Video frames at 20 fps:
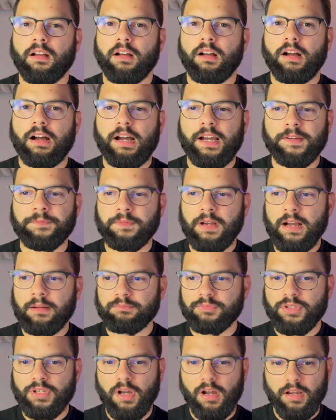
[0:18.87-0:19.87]
I'm
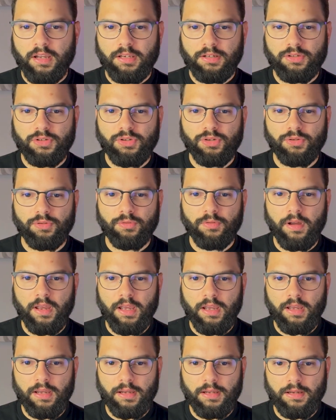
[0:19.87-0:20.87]
talking to
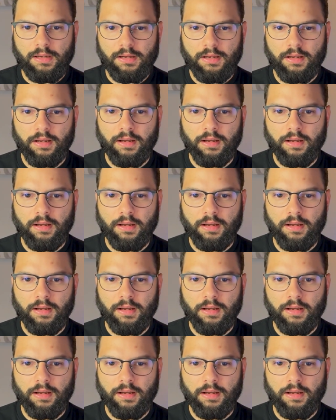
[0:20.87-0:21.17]
a